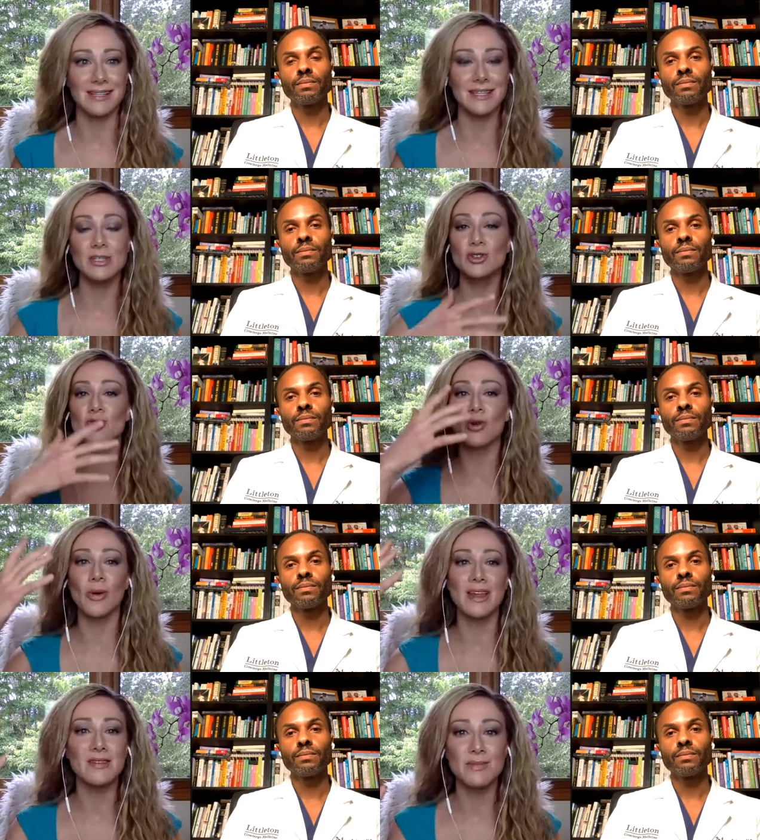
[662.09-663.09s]
Speaker 1: Let's
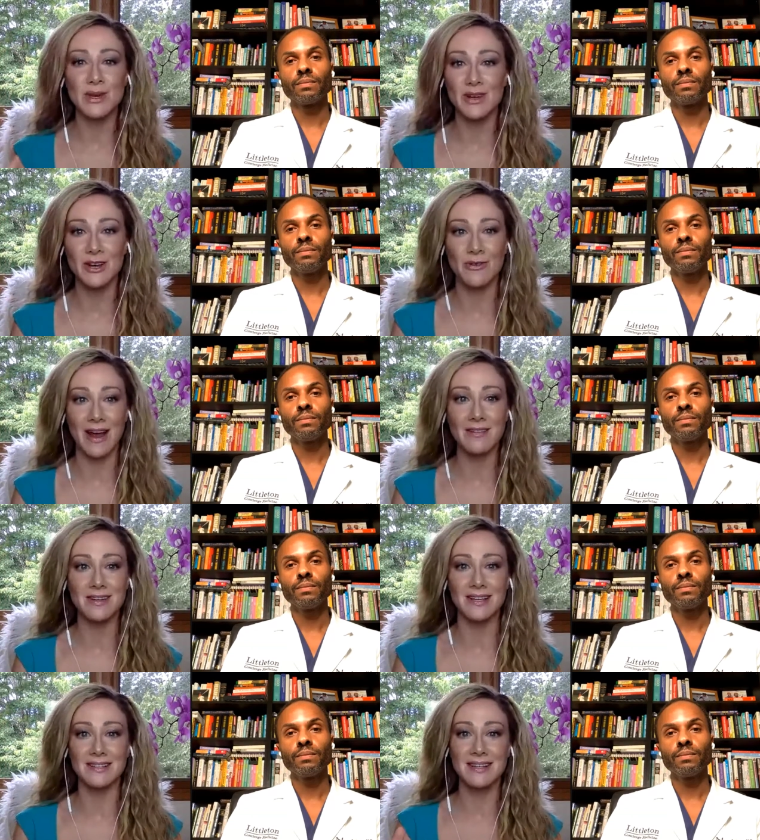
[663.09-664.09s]
enjoy the beauty around
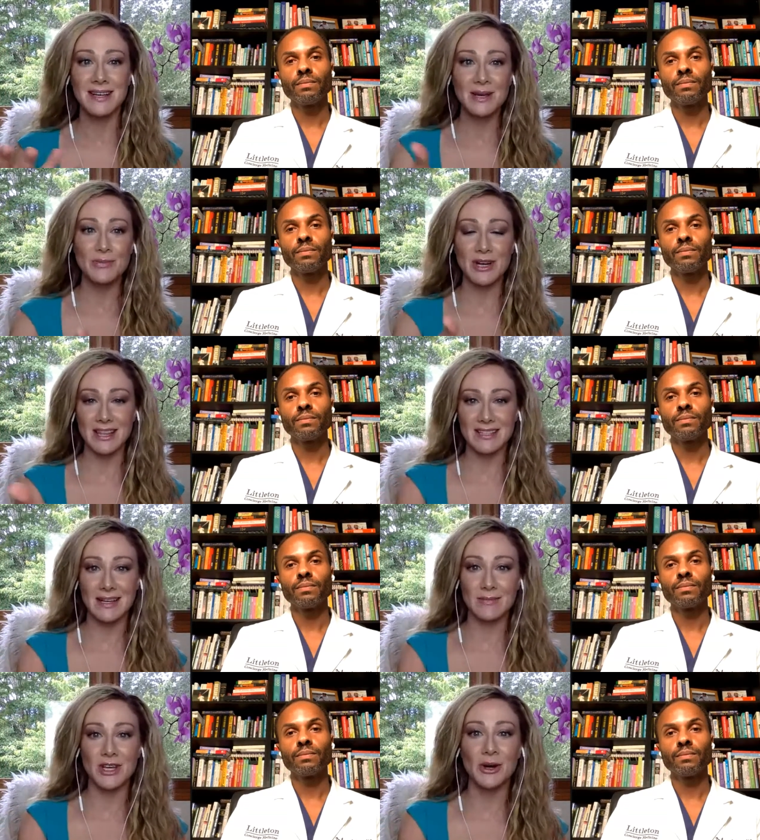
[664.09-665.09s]
us. But at the
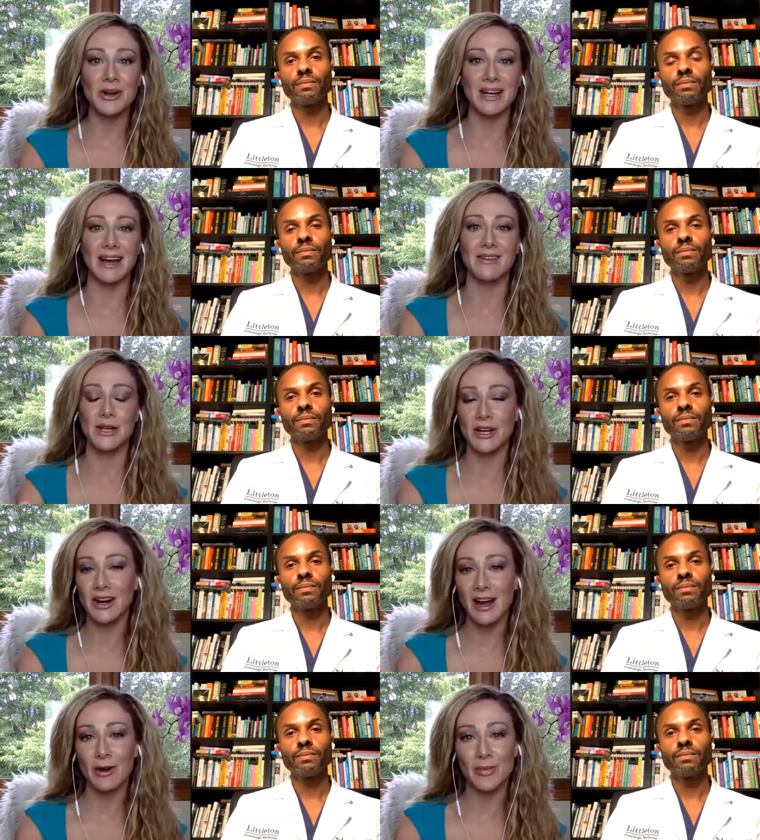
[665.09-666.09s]
same token, how you're
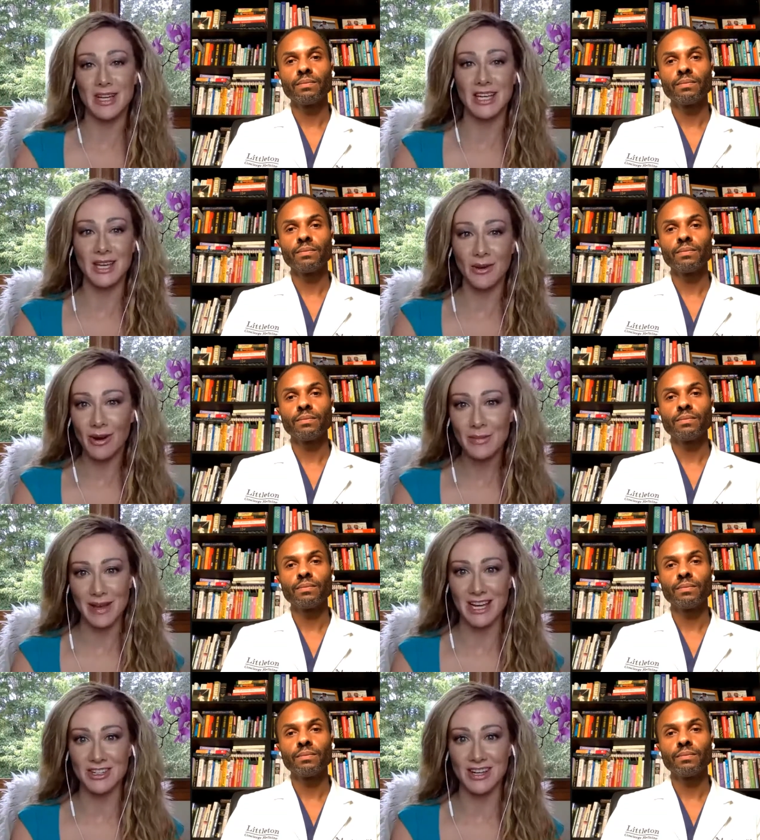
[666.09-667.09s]
helping your
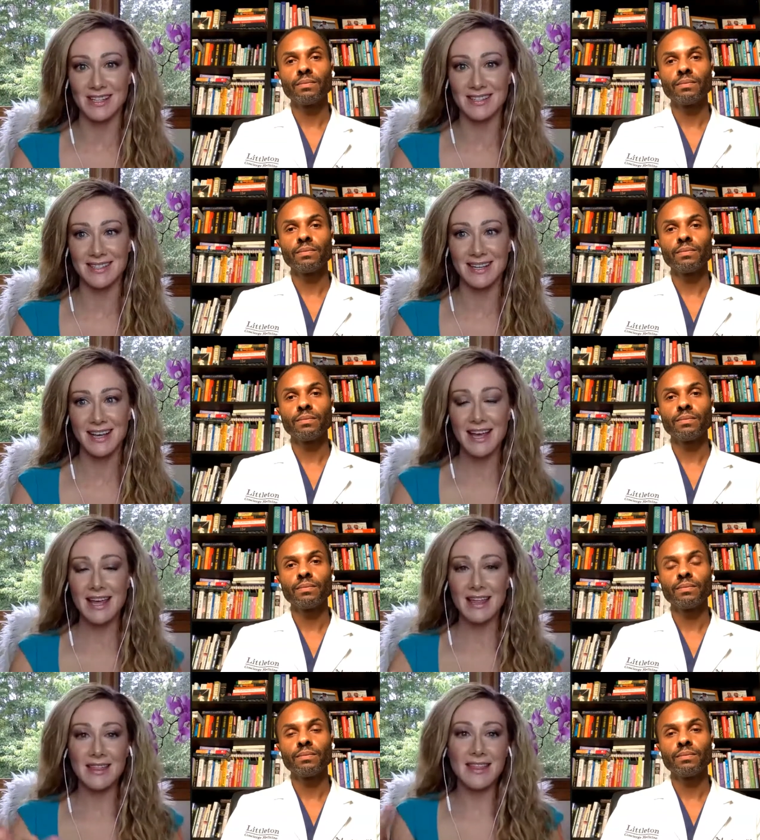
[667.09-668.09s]
patients,
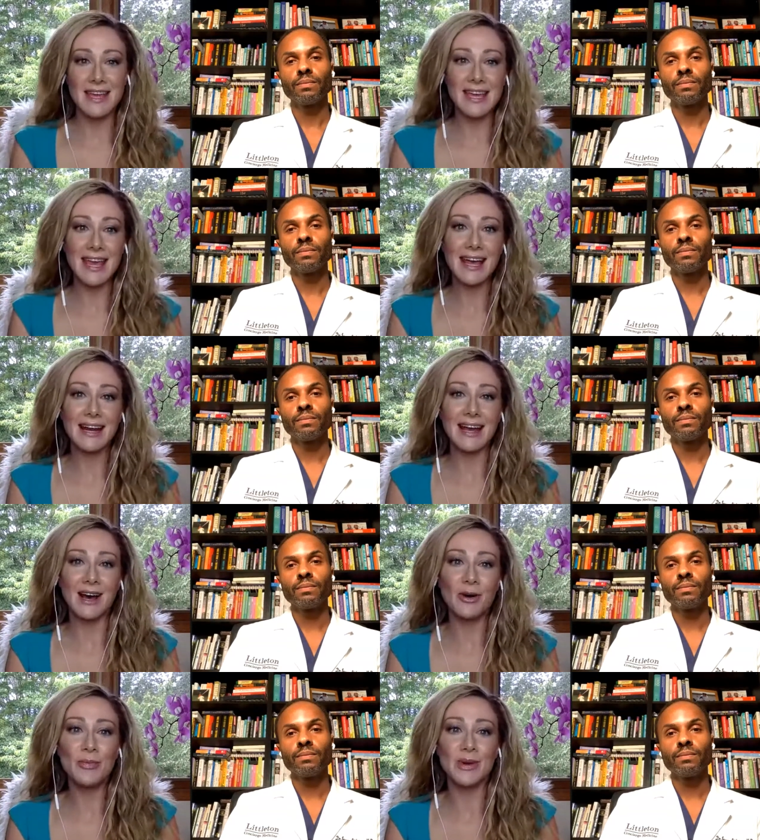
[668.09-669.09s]
they can't
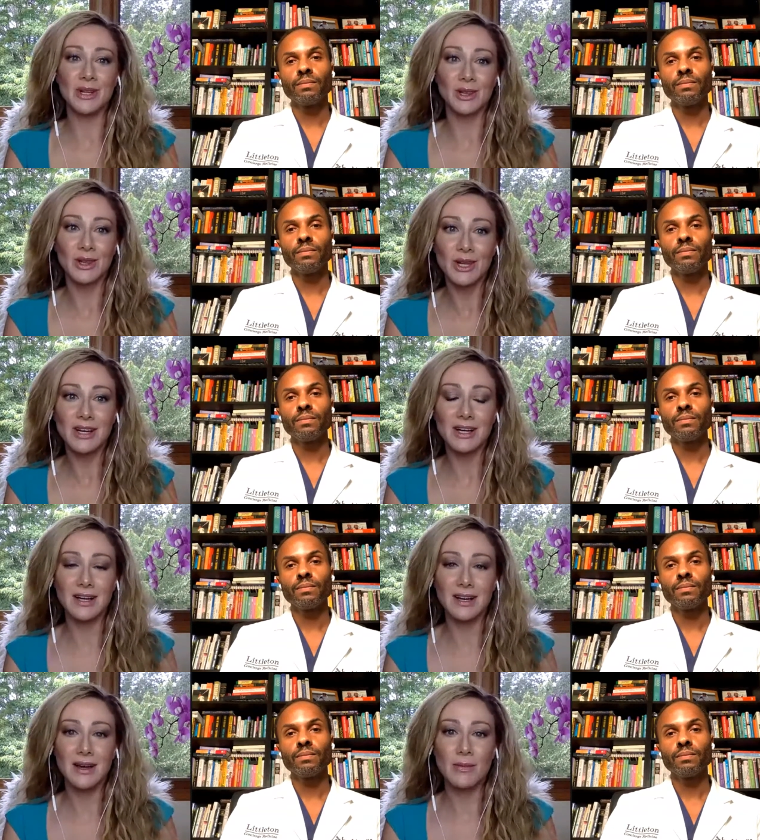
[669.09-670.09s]
help but look
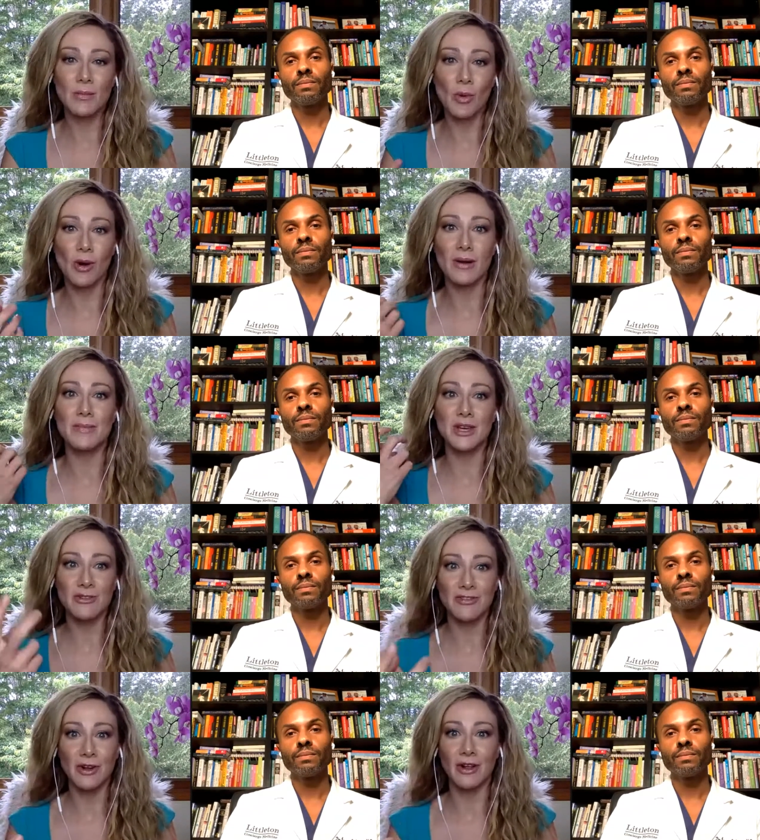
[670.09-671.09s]
more
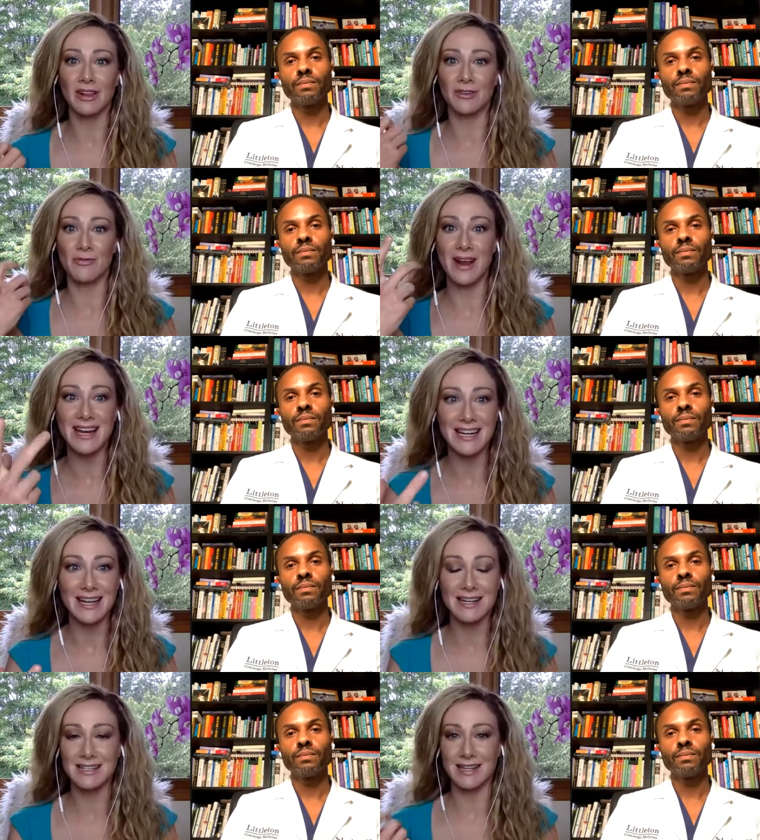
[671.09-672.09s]
beautiful and
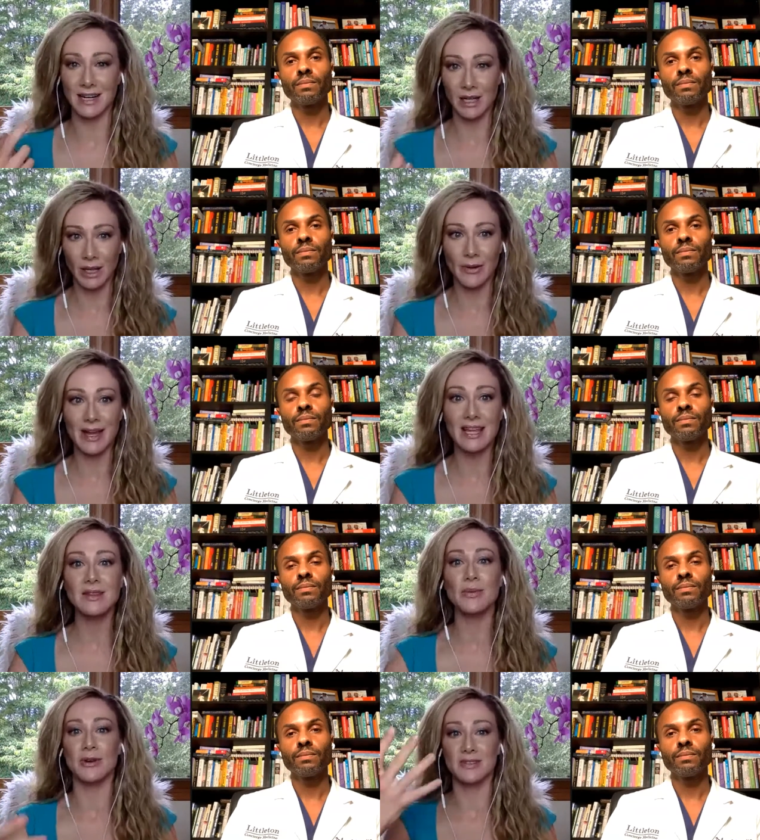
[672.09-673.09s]
radiant and glowing in the
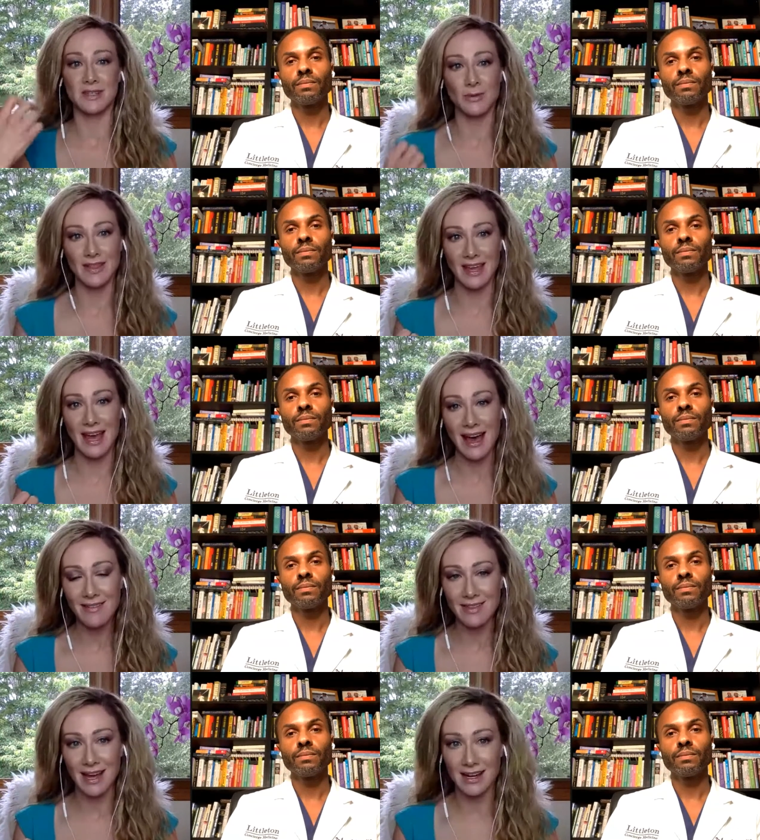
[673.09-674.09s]
process when they have
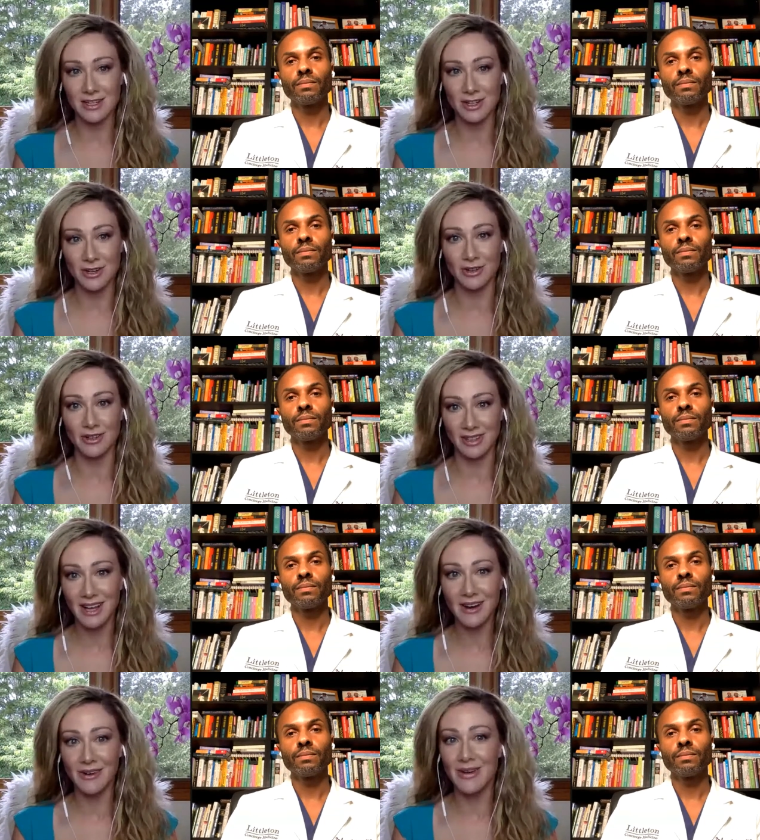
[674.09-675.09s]
that internal
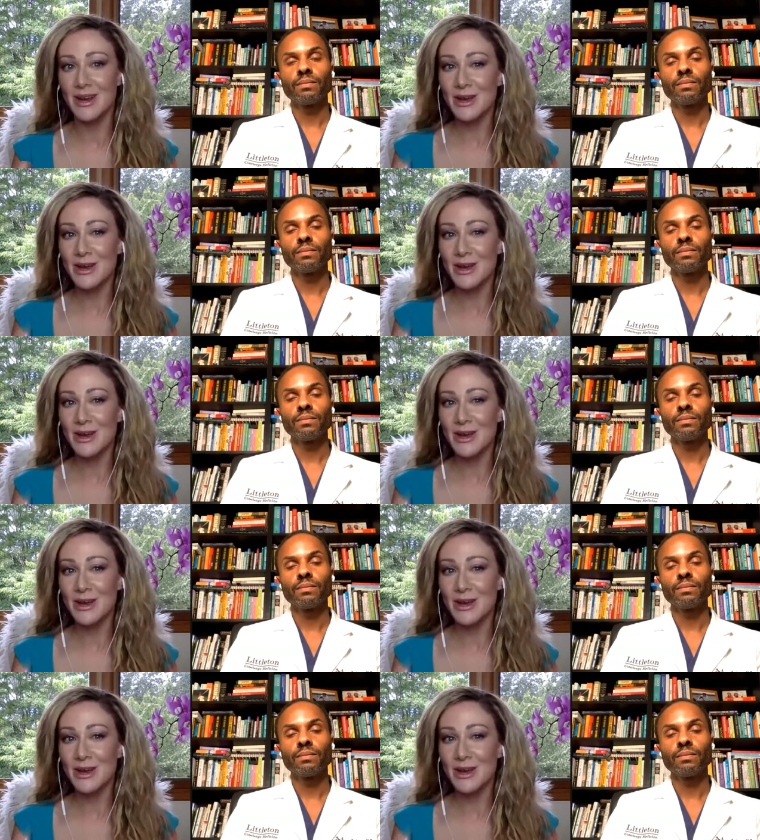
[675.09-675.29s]
glow.